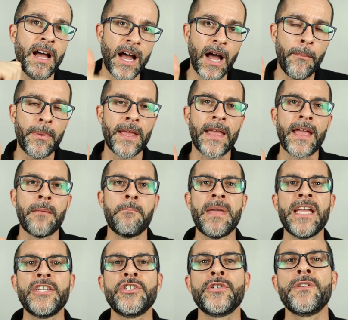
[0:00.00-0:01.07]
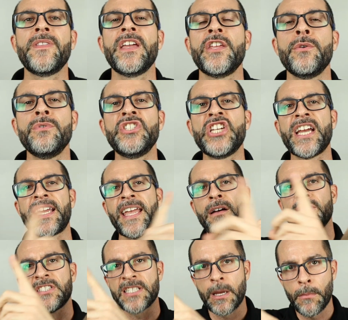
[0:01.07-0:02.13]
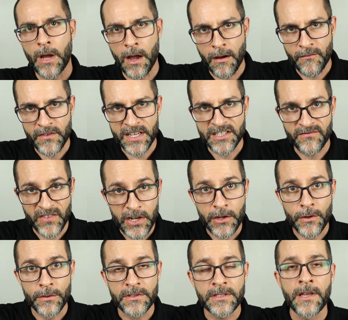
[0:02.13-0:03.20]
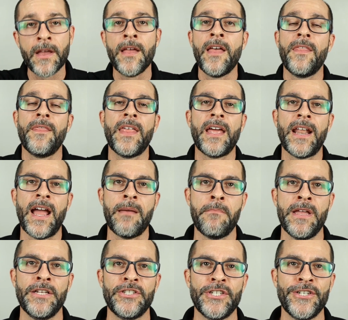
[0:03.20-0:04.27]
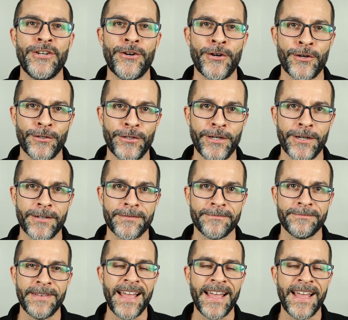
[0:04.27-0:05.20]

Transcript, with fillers: up and make sure that you check out some of these videos that I mentioned earlier.